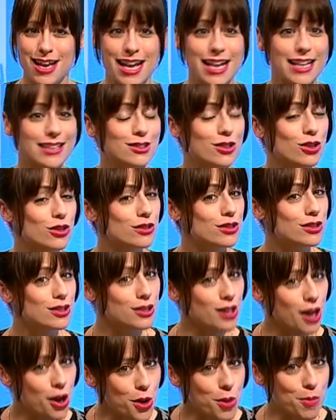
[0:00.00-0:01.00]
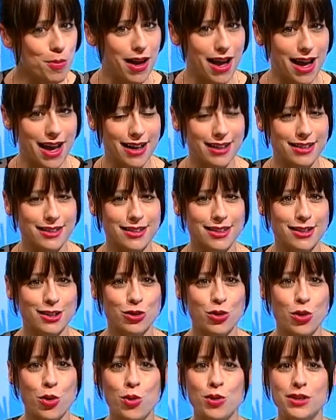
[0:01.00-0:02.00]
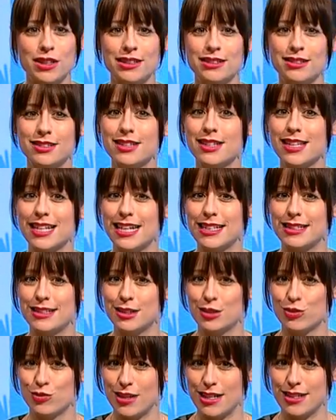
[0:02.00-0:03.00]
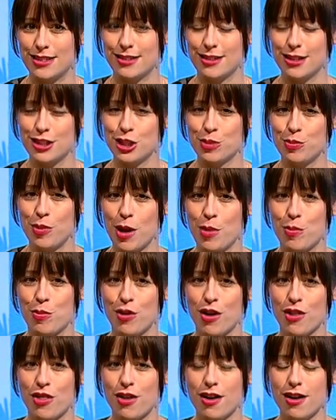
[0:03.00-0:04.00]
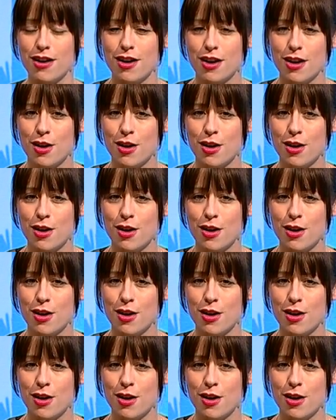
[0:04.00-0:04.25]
It's got so bad that according to the latest research by Brother,